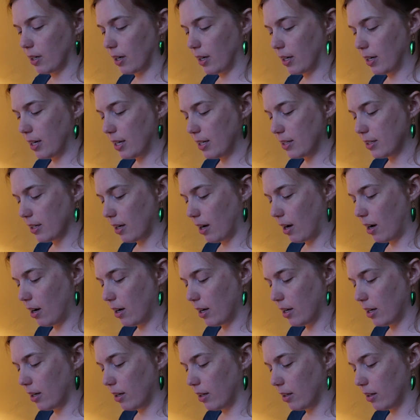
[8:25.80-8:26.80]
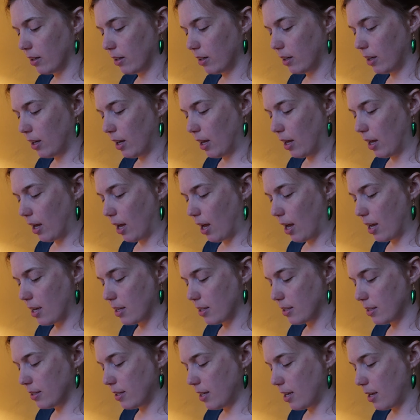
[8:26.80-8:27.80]
I need to iron a
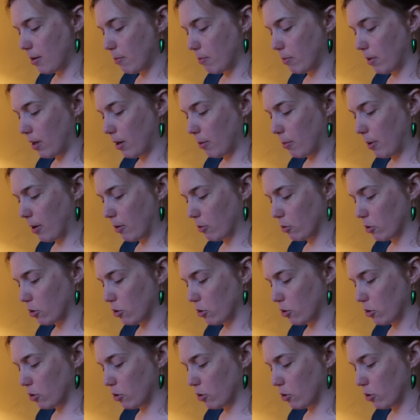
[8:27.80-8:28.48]
seam about